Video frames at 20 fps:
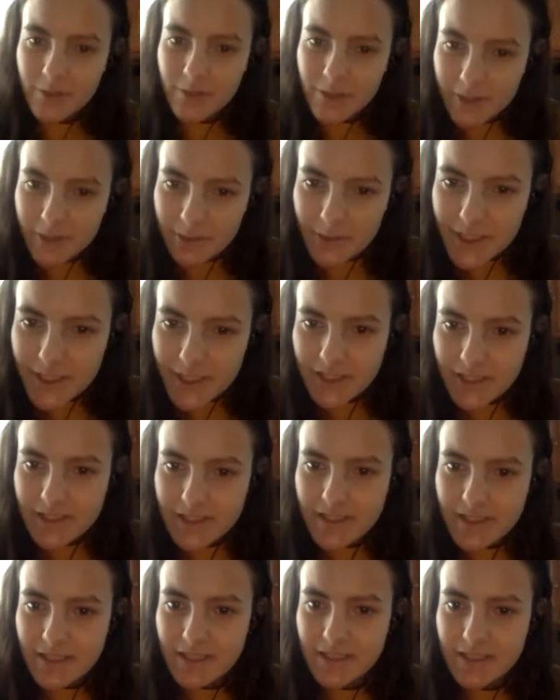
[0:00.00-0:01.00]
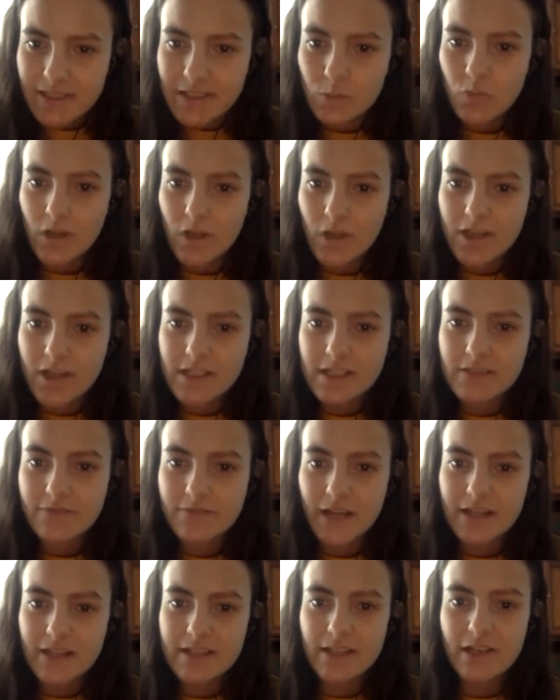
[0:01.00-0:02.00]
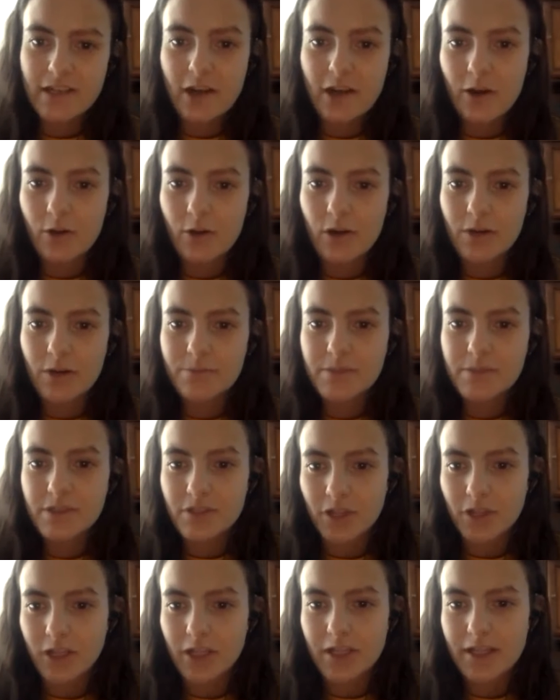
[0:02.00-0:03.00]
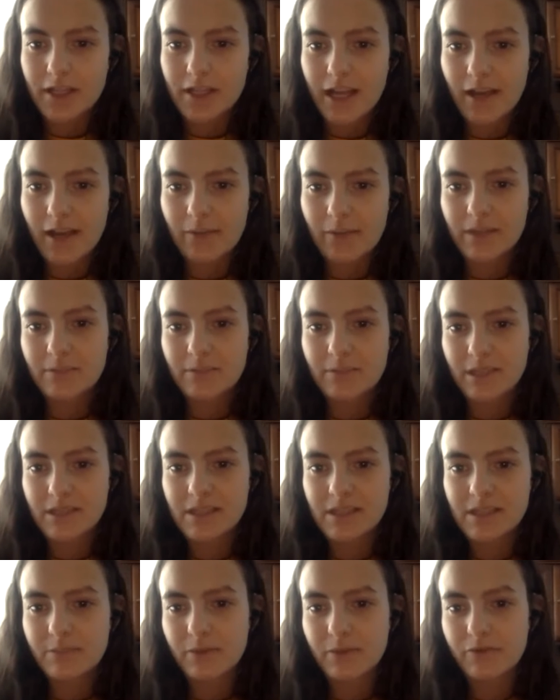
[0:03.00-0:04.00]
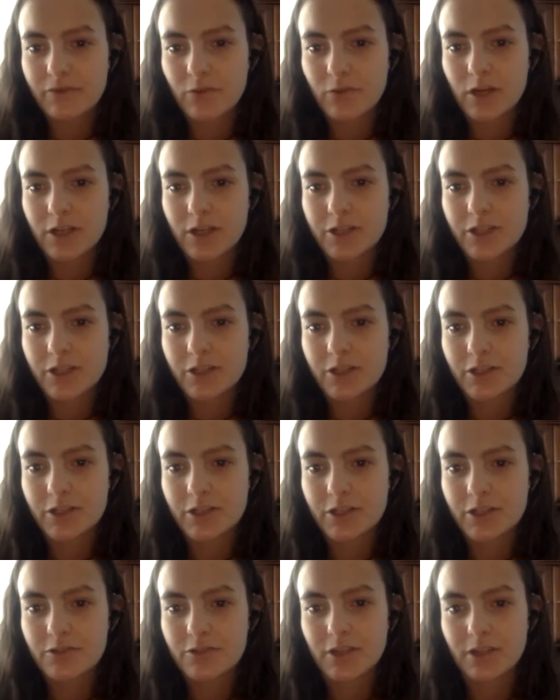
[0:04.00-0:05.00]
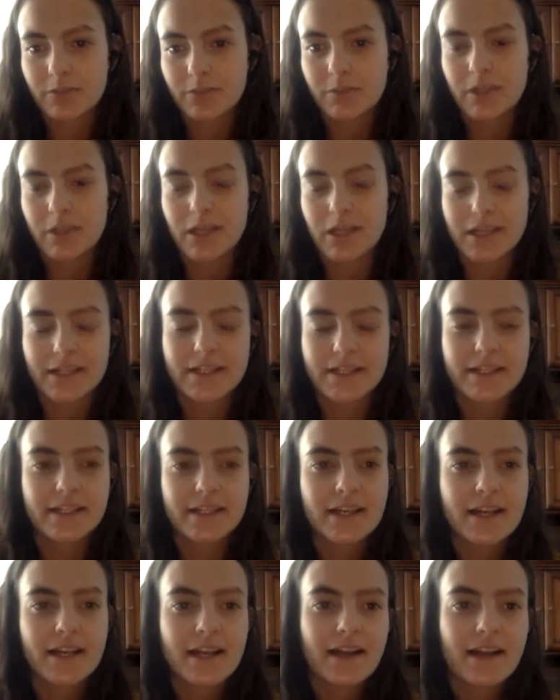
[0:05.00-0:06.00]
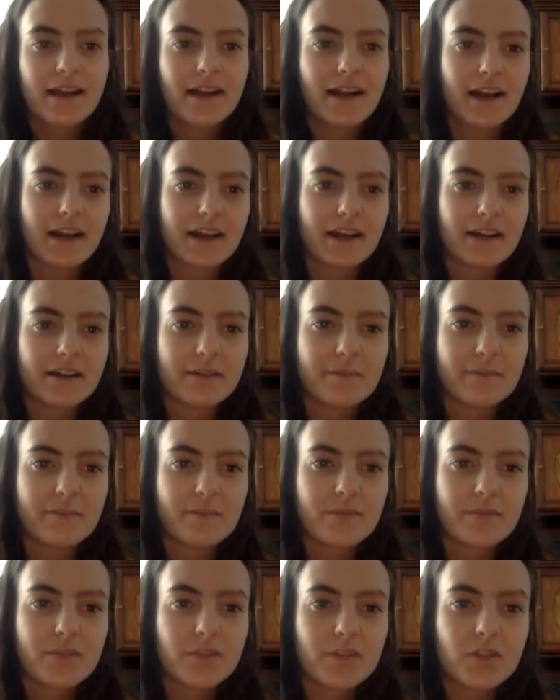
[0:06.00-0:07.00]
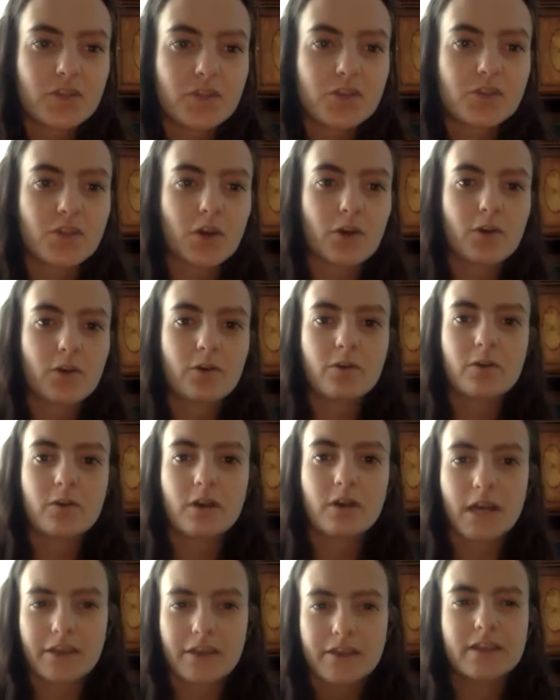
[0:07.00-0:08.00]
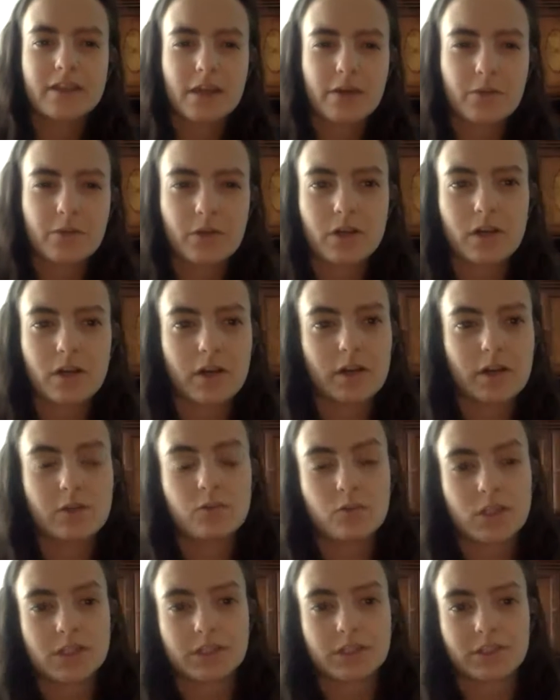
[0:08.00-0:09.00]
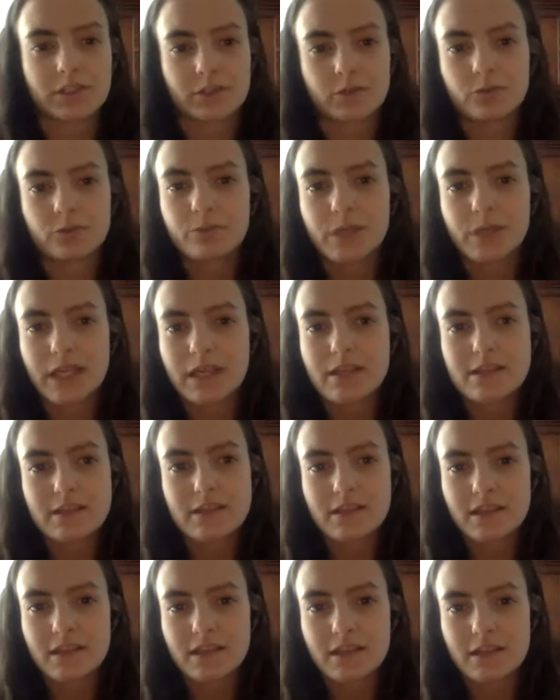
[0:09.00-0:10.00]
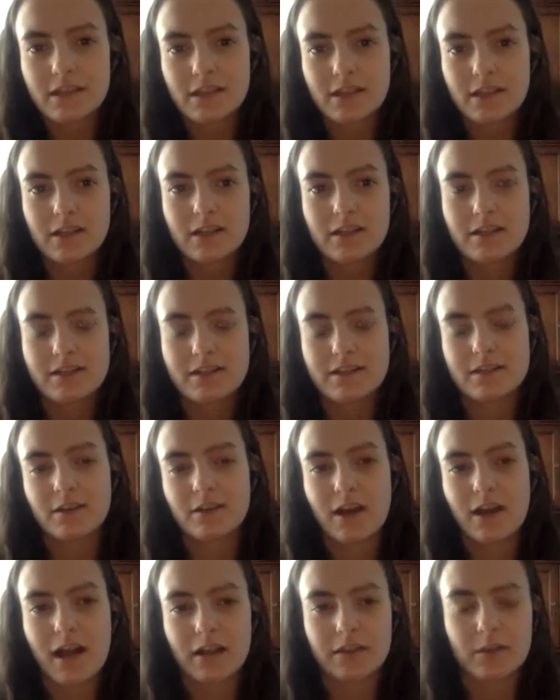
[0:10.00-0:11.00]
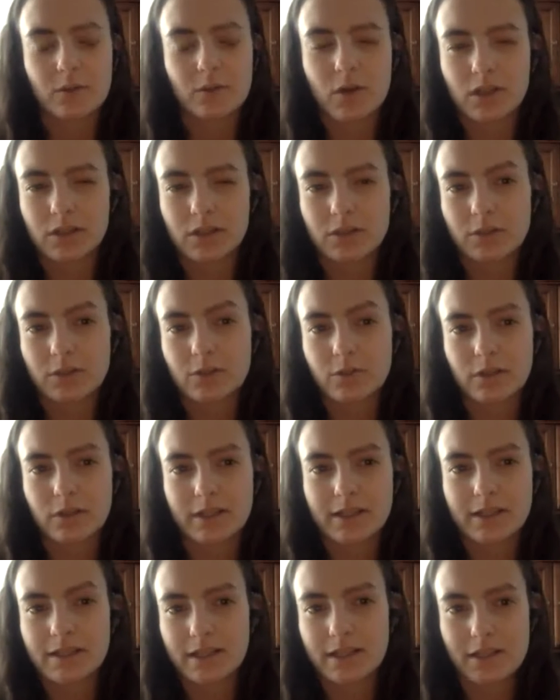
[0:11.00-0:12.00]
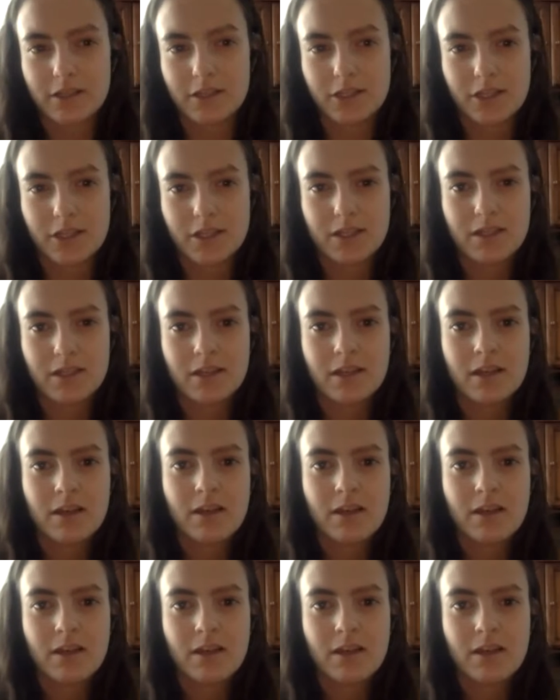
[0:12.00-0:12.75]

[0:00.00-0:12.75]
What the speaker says: question I see is when does finding co-op start? How many months before should you start applying? So I think that we're all Waterloo based here because you're at the Waterloo orientation.